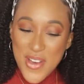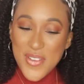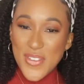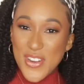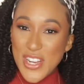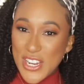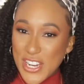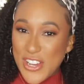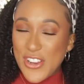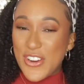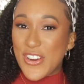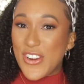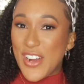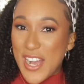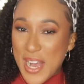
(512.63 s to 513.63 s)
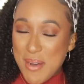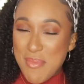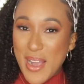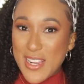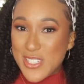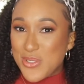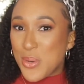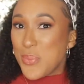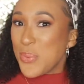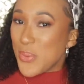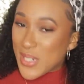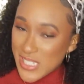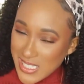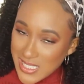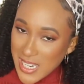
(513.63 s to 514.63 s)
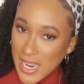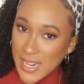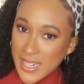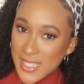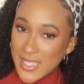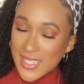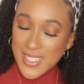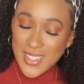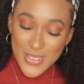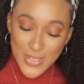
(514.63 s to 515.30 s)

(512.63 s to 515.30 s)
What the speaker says: for hooking your girl up. I do appreciate it,